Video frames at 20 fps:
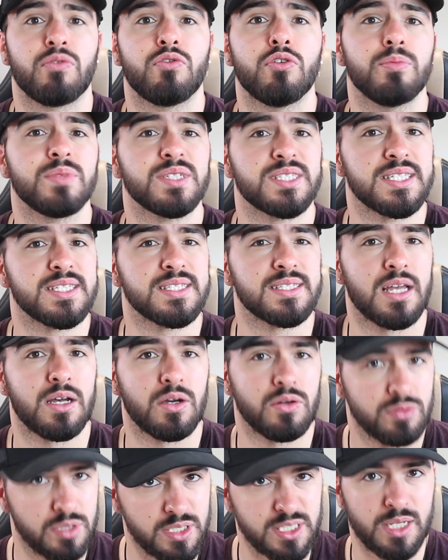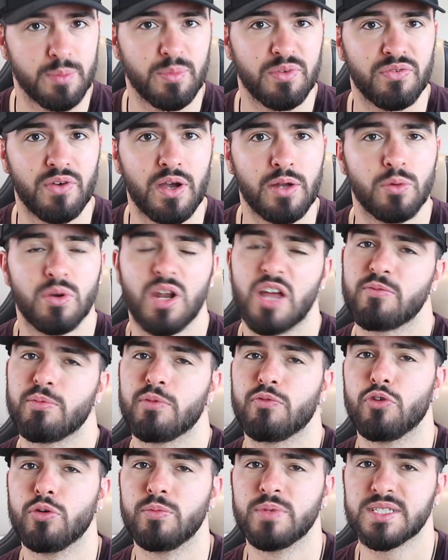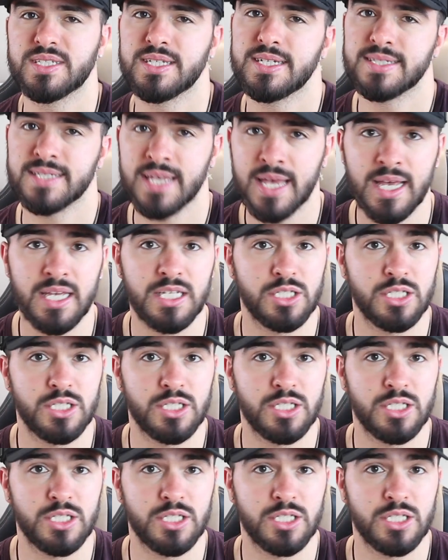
performances now, the semi-final live performances.